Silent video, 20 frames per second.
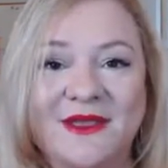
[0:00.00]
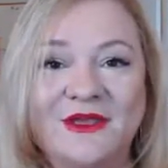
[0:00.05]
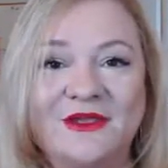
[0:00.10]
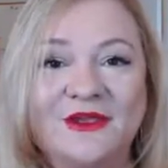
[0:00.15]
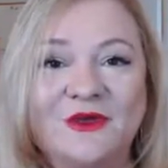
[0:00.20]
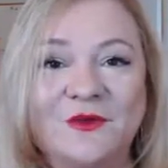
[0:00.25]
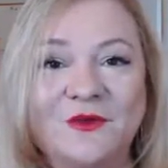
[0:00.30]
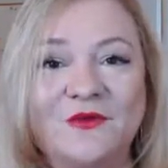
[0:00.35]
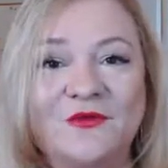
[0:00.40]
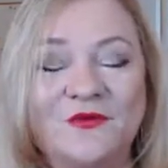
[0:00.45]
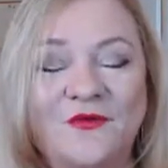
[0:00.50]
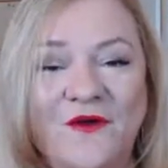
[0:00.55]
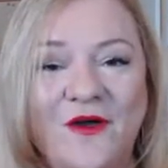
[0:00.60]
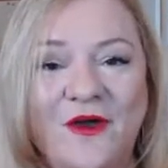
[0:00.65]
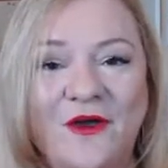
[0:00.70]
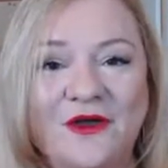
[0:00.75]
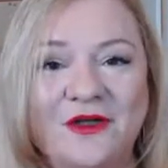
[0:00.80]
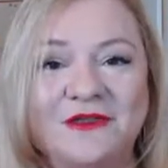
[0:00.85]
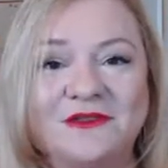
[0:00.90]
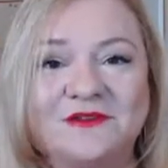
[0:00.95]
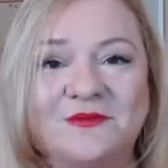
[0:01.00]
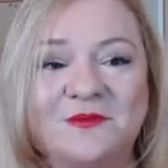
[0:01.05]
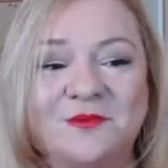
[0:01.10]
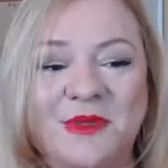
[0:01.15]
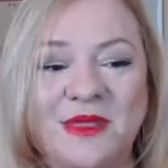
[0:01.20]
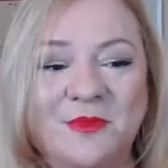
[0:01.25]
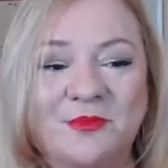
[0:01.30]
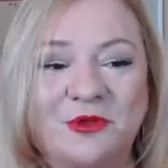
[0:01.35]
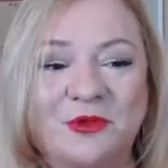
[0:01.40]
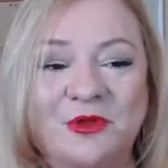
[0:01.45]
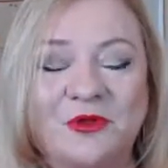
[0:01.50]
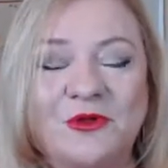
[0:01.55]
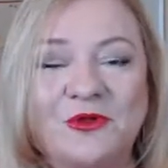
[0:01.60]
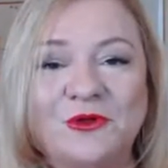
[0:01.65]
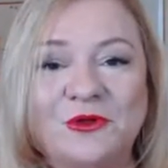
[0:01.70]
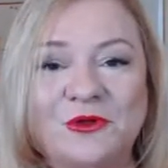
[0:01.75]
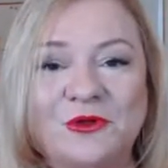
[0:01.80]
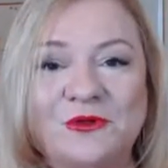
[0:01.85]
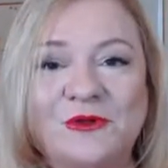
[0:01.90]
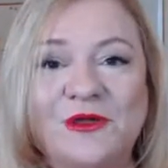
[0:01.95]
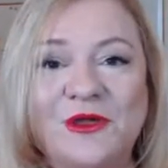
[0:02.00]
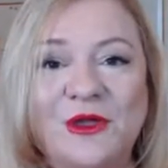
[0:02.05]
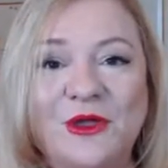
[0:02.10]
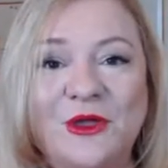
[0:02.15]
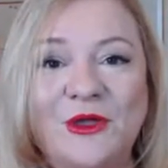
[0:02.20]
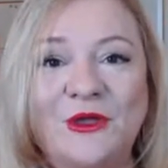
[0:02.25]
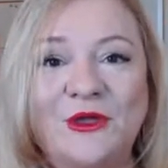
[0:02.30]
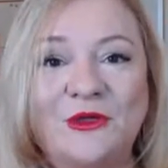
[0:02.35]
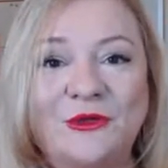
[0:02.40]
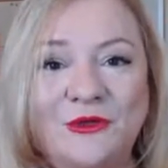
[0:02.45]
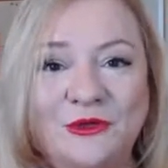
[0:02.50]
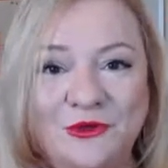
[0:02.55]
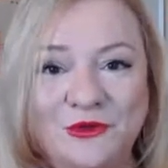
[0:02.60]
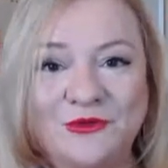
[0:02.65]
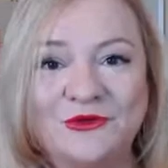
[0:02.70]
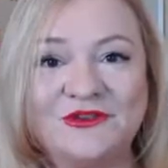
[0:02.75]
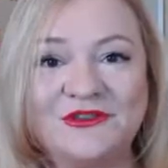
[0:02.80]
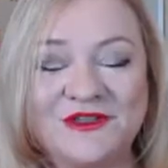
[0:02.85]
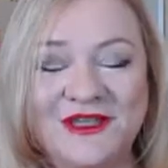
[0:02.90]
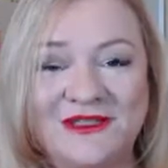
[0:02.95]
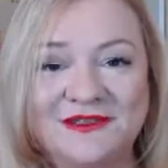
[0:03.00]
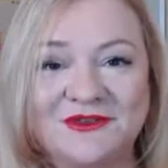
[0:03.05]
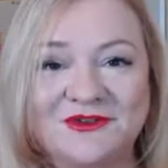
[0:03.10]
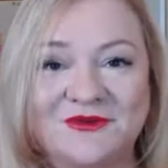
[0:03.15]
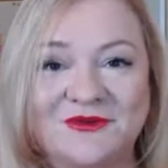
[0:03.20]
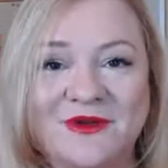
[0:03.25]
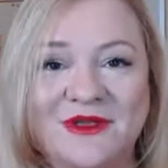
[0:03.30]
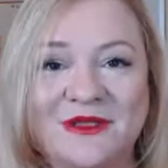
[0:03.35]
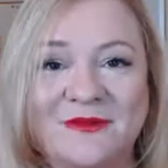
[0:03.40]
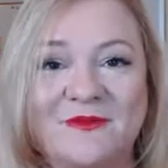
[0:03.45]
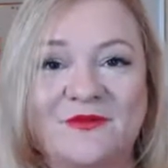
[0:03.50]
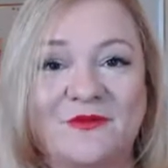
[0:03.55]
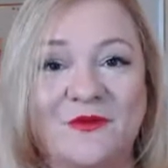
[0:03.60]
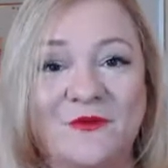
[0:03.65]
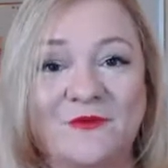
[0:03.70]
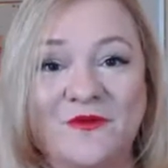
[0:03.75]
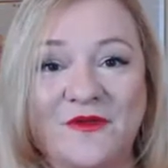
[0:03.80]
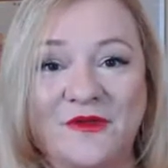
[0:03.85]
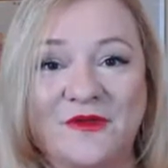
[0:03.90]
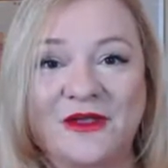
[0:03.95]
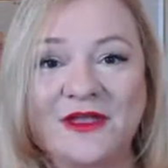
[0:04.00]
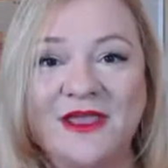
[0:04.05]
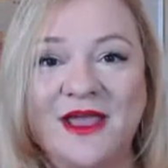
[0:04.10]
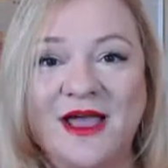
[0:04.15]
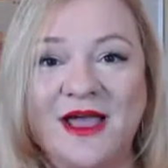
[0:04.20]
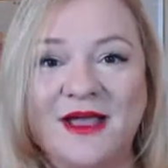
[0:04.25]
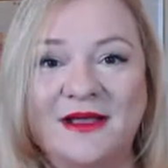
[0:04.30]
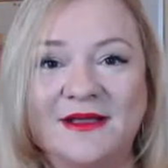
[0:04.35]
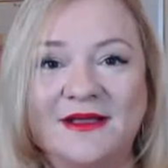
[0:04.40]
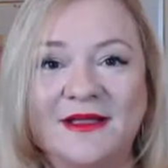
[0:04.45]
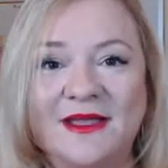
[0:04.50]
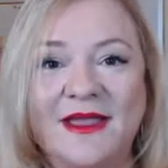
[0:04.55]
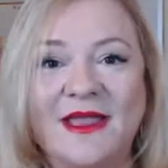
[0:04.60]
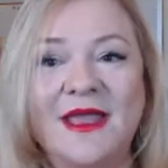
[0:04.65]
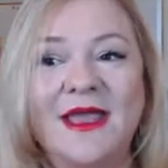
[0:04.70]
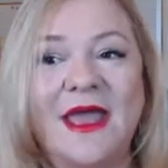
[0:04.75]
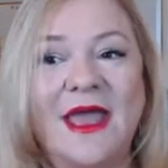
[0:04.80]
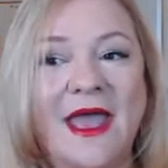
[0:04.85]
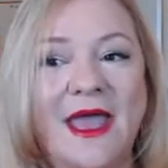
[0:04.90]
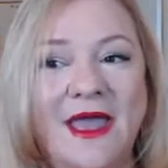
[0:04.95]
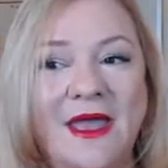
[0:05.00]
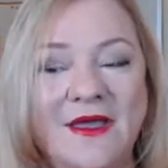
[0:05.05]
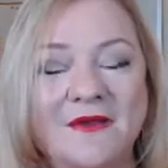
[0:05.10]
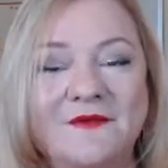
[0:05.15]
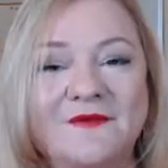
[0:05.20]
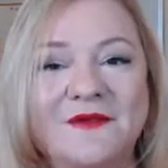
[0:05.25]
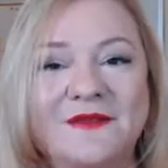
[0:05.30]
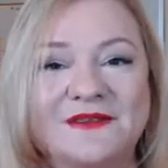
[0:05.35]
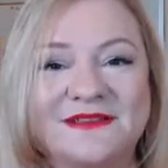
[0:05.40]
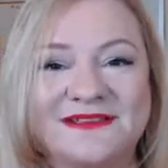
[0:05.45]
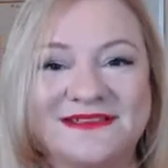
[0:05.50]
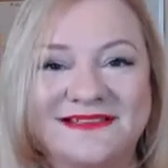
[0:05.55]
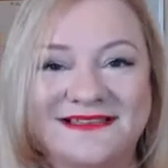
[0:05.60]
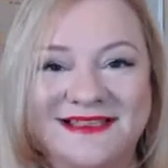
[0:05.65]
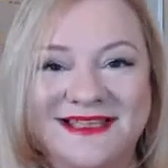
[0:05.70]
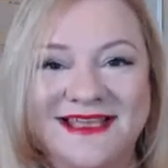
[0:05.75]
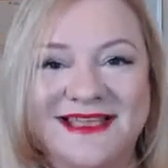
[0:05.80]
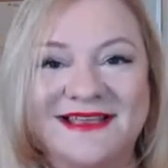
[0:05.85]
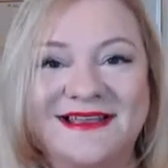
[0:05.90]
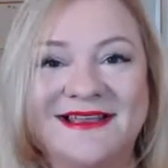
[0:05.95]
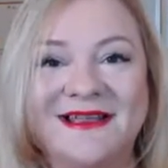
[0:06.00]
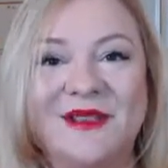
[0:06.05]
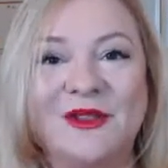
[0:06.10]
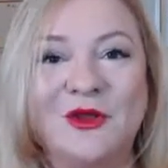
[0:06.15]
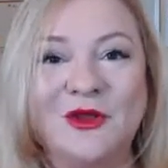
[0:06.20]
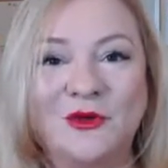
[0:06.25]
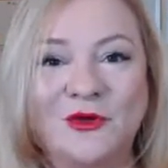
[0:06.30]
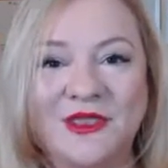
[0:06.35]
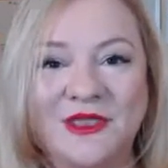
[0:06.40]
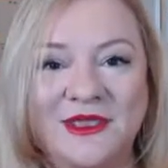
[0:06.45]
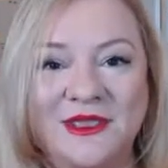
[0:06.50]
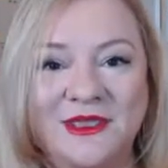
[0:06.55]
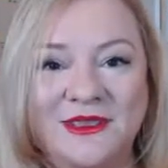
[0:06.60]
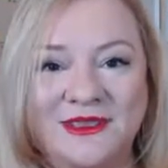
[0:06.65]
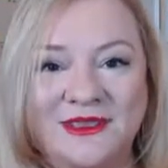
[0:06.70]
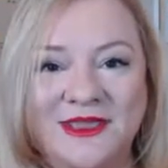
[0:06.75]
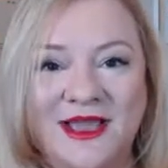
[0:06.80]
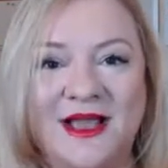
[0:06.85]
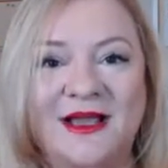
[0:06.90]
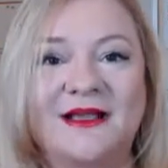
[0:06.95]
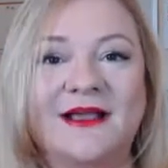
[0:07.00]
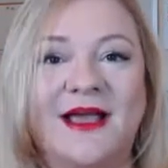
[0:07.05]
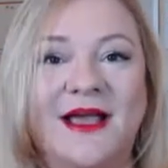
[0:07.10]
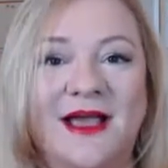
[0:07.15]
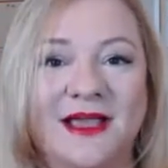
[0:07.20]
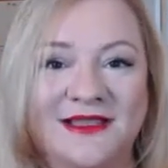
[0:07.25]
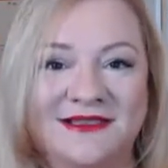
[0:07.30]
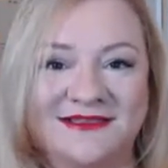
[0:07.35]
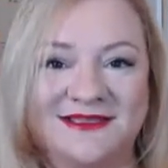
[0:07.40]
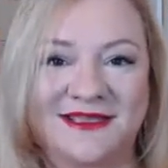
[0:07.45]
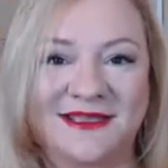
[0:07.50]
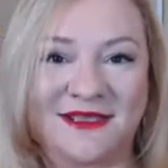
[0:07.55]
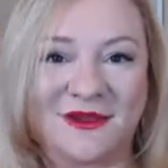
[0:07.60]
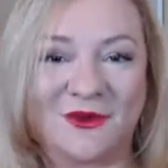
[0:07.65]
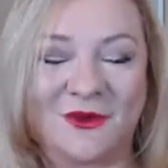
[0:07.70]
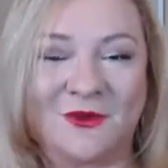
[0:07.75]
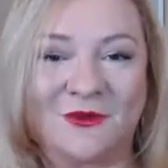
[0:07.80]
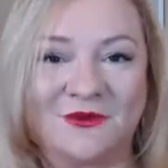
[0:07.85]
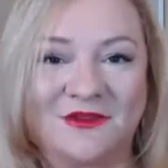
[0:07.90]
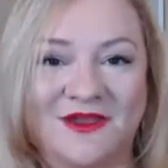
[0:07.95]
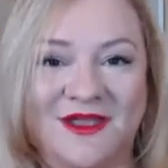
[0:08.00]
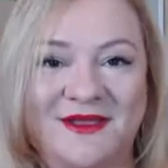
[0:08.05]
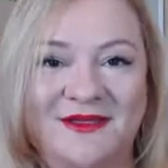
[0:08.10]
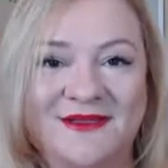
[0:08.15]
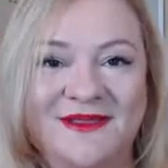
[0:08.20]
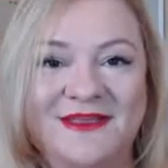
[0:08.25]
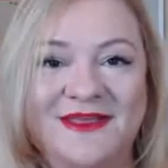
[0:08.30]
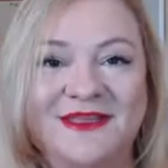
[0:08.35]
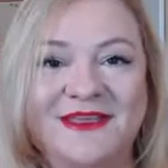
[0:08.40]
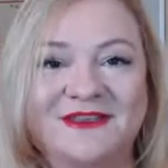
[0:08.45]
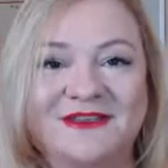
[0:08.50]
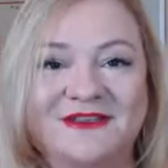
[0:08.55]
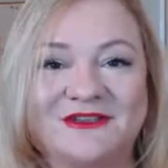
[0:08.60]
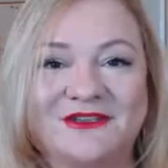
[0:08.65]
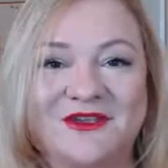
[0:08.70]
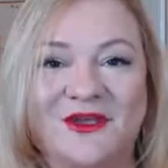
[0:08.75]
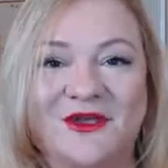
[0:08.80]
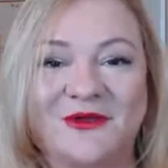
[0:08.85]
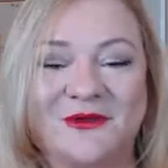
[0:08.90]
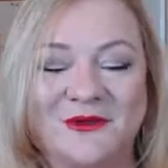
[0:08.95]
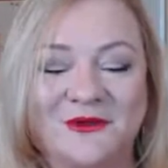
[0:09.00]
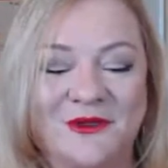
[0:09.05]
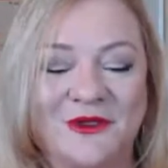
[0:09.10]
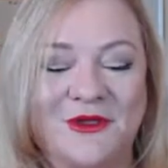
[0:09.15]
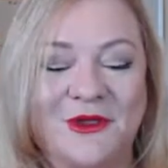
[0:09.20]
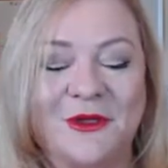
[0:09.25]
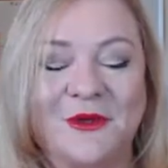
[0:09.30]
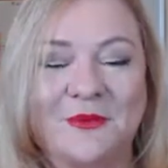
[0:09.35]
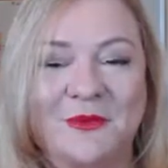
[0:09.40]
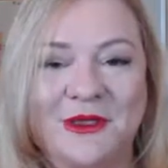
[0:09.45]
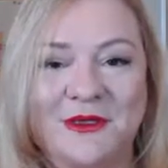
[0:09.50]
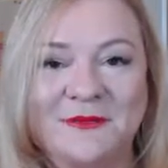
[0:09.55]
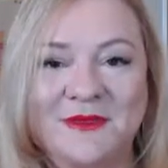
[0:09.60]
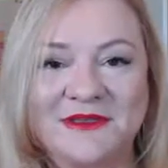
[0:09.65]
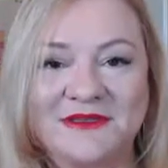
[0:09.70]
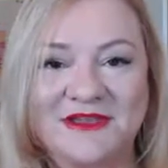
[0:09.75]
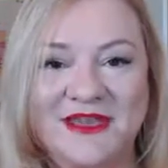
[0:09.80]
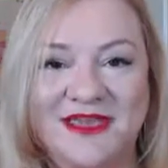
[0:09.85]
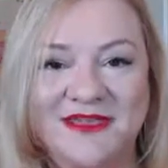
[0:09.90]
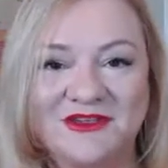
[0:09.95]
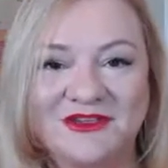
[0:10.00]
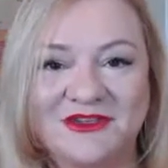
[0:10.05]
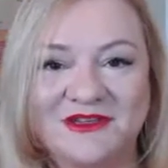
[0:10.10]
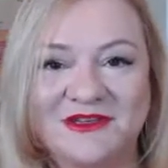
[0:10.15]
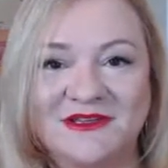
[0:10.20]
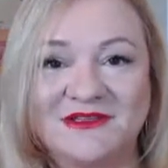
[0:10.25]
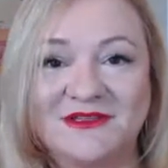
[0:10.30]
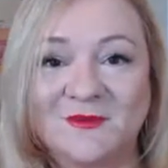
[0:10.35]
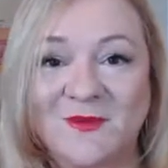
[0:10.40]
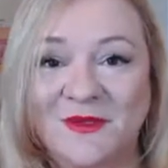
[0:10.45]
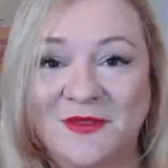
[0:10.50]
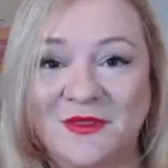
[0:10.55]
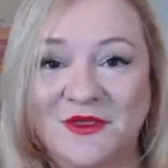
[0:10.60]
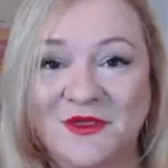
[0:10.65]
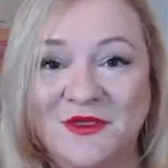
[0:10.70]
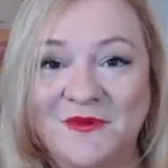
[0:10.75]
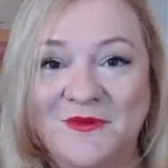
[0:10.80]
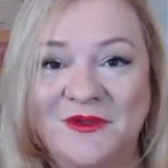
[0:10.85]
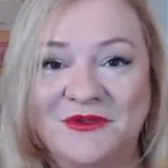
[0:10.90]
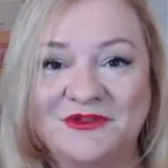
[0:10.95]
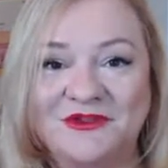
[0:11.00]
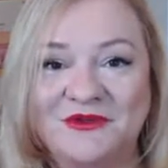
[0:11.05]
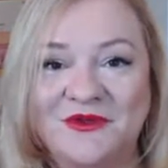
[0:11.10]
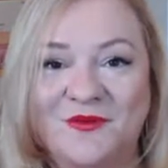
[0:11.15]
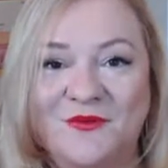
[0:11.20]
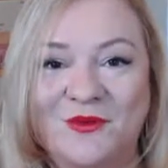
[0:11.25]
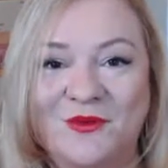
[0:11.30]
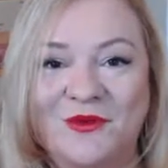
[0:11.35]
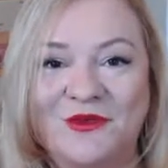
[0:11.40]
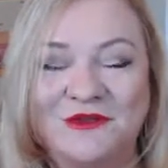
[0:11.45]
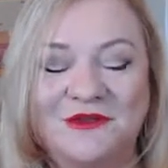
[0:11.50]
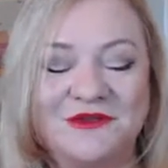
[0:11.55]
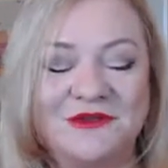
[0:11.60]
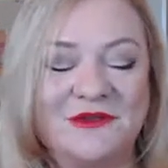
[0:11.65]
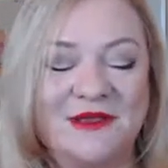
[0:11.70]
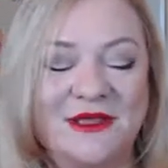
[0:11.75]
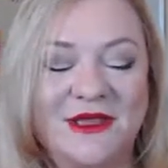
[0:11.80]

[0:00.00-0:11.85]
You will find people who use sunscreen from very young have skin looking younger as they get older. So pigmentation is one thing you want to avoid.